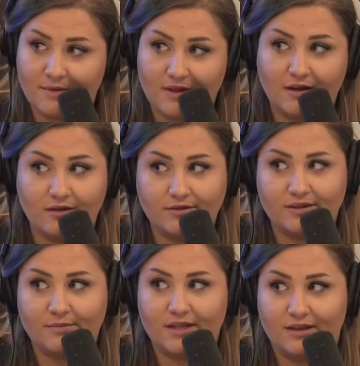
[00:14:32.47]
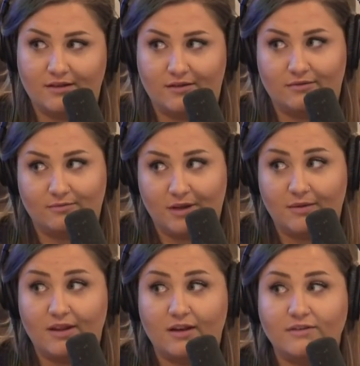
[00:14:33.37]
Maybe they know something though.
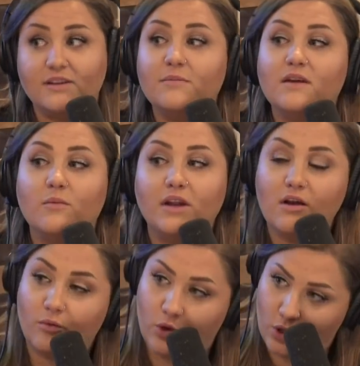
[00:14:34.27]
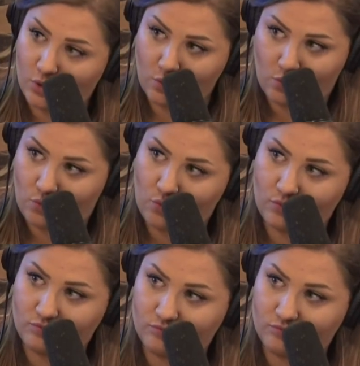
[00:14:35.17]
Maybe they know something we don't know.